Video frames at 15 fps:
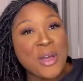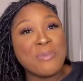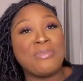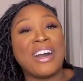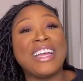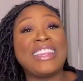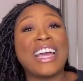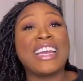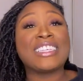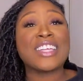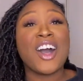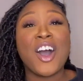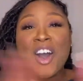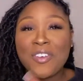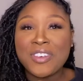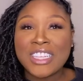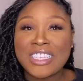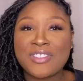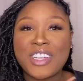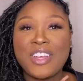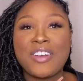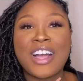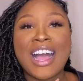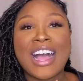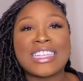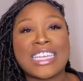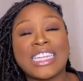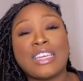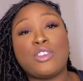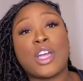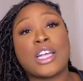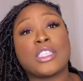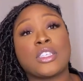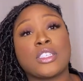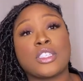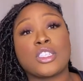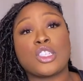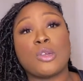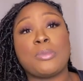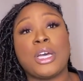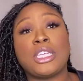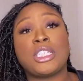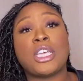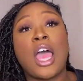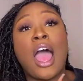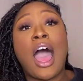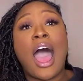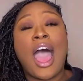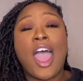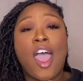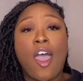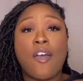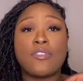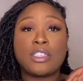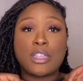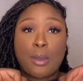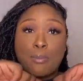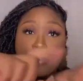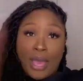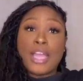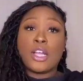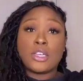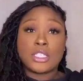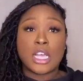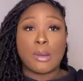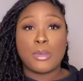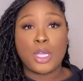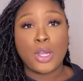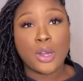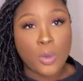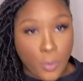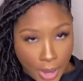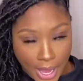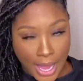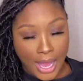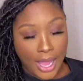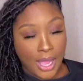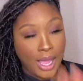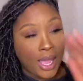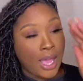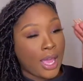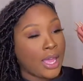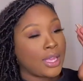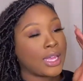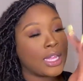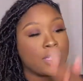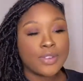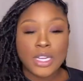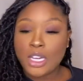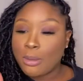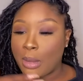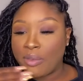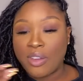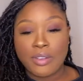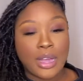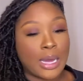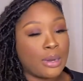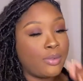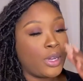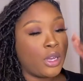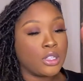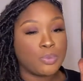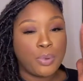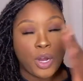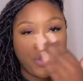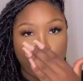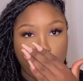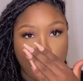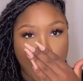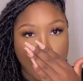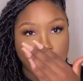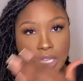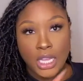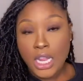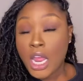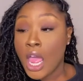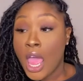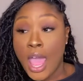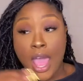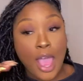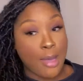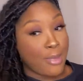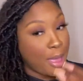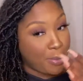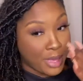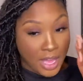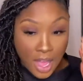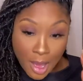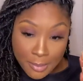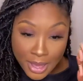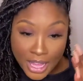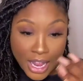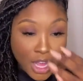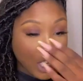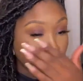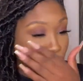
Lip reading: But that is all for this video, guys. I love you guys so much. I have some bangers coming your way. Y'all already know my favorite kind of videos, perfume content. It may be coming.